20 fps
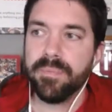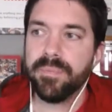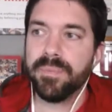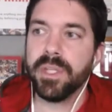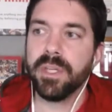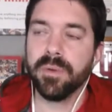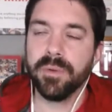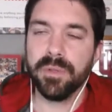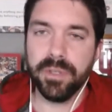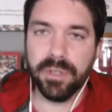
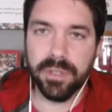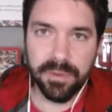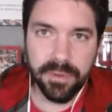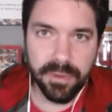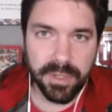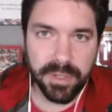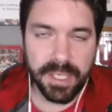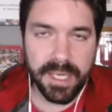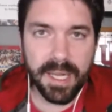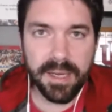where you could
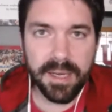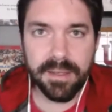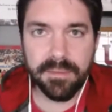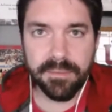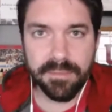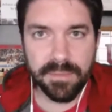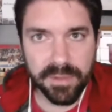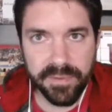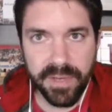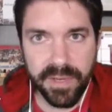really kind
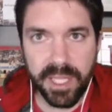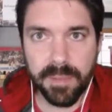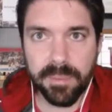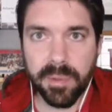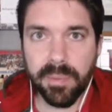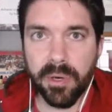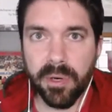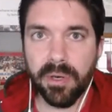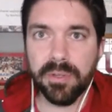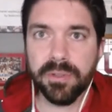of develop
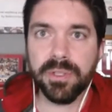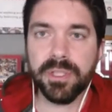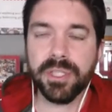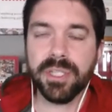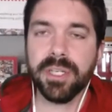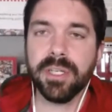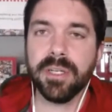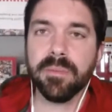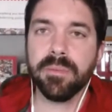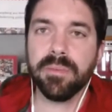a
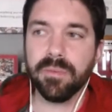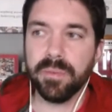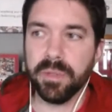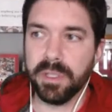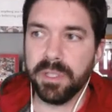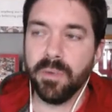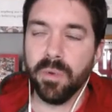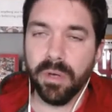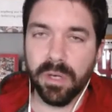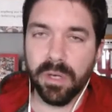partnership,
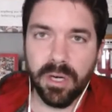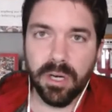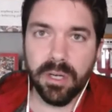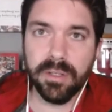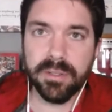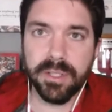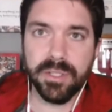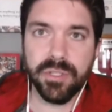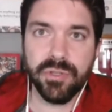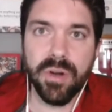really work
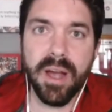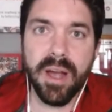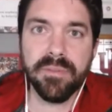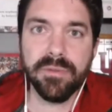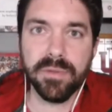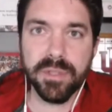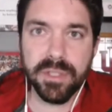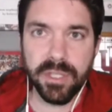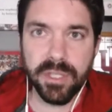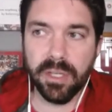hard to
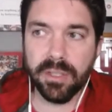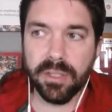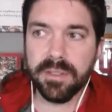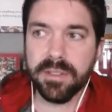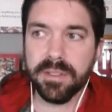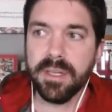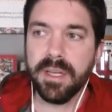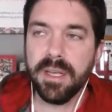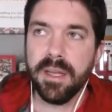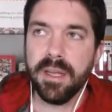drive
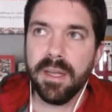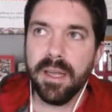results.